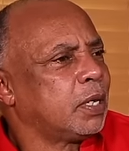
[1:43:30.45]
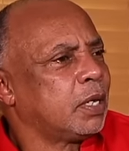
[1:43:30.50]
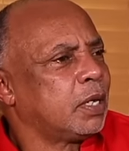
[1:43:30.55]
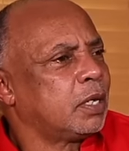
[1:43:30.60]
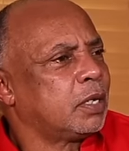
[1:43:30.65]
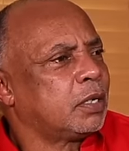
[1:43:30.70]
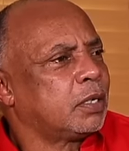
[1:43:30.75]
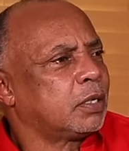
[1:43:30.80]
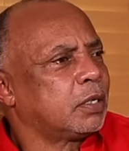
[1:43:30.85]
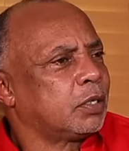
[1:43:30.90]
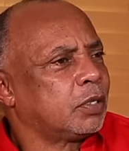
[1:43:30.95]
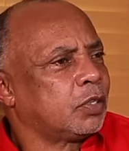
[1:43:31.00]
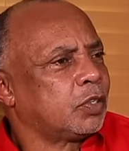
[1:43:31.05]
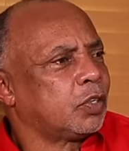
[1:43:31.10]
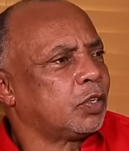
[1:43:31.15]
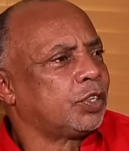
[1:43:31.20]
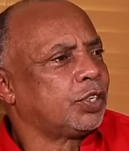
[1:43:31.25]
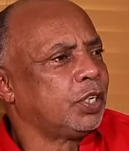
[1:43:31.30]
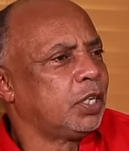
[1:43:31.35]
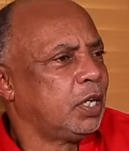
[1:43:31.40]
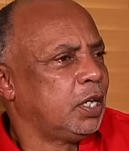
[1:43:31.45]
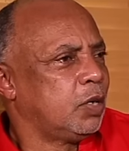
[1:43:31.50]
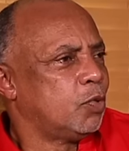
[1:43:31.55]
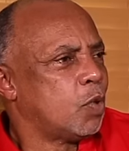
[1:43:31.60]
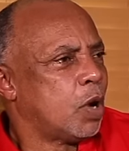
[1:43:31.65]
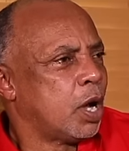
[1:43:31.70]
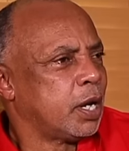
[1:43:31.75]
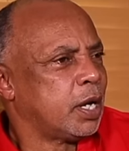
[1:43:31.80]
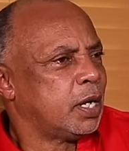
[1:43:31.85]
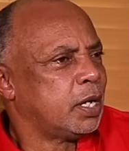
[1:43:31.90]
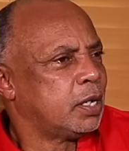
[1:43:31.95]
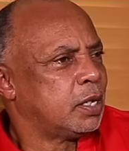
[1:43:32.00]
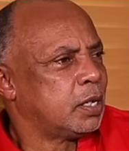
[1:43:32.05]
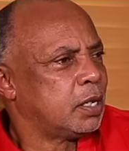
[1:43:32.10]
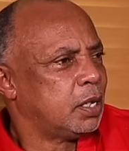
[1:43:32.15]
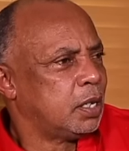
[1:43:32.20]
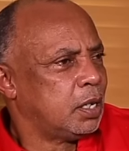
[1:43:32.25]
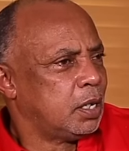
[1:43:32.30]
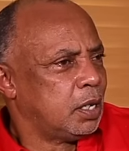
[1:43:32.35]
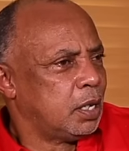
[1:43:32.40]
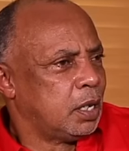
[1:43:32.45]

you know. So she did one in.